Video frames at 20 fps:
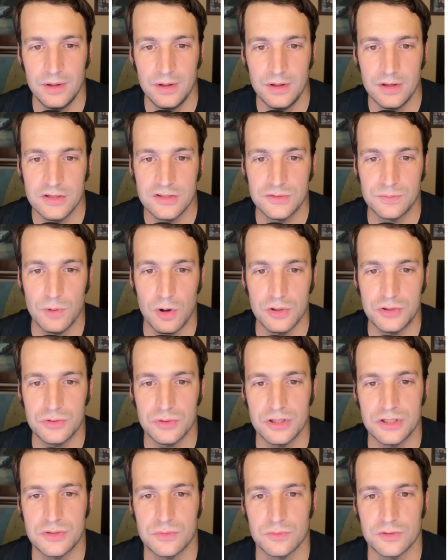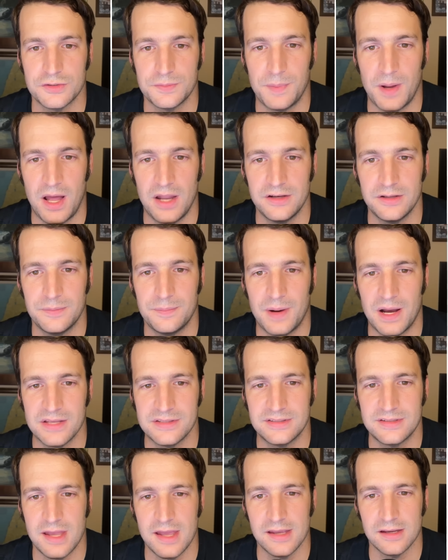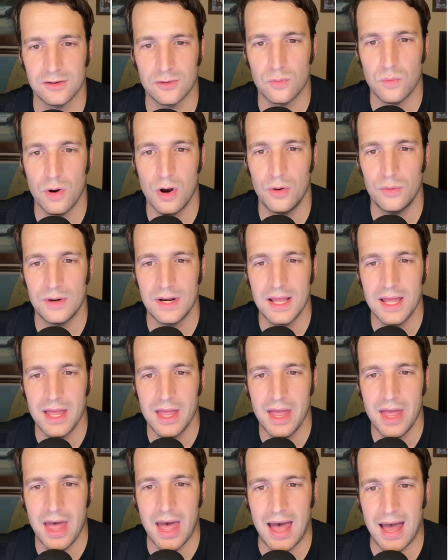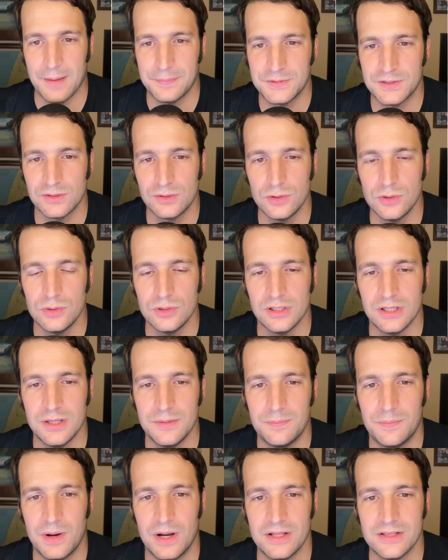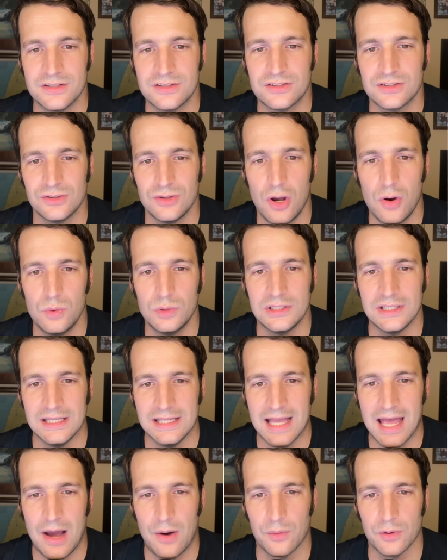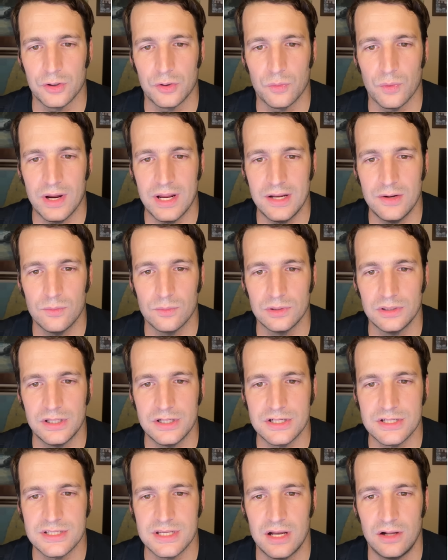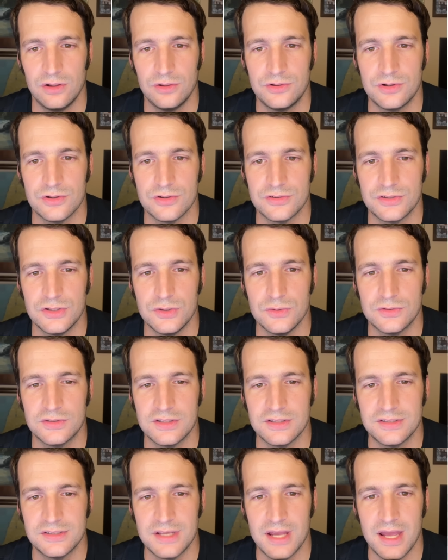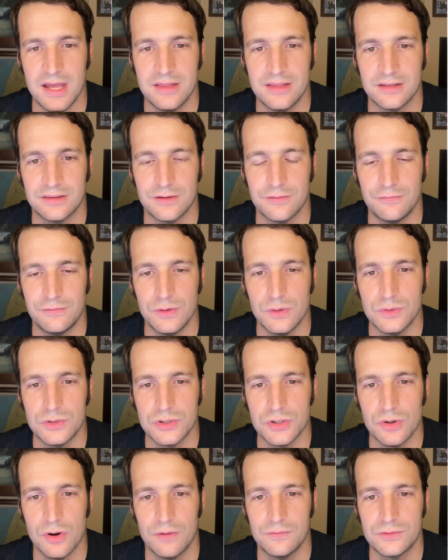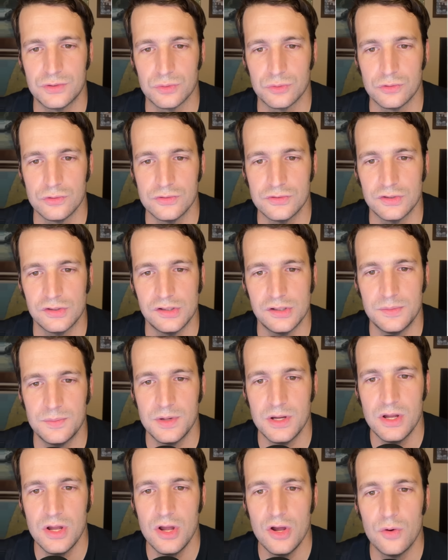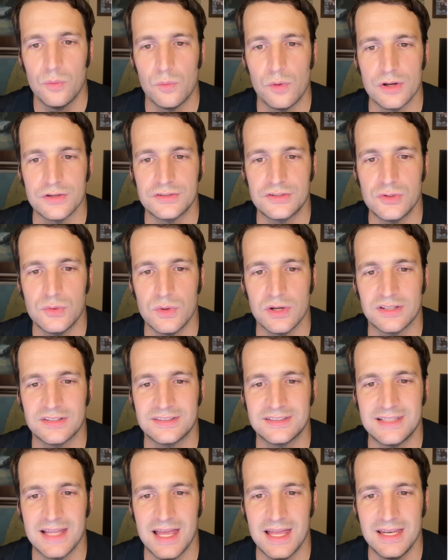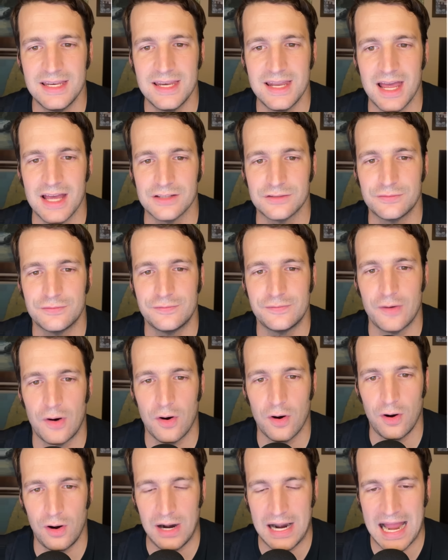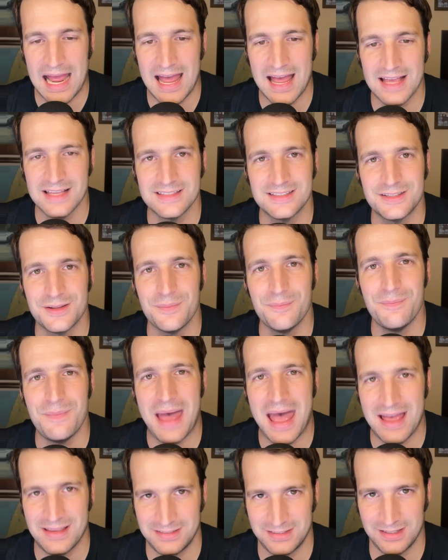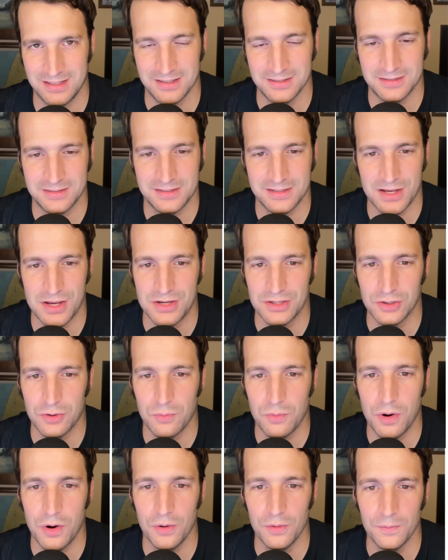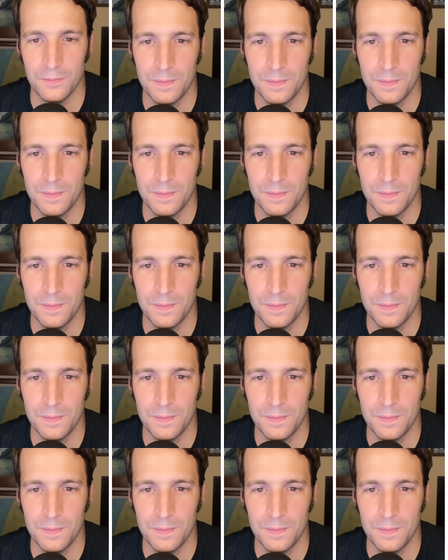Smotrich responded by saying, quote, absolutely, but slowly. Our great religious elders used to say that the future of Jerusalem was to extend as far as Damascus, end quote.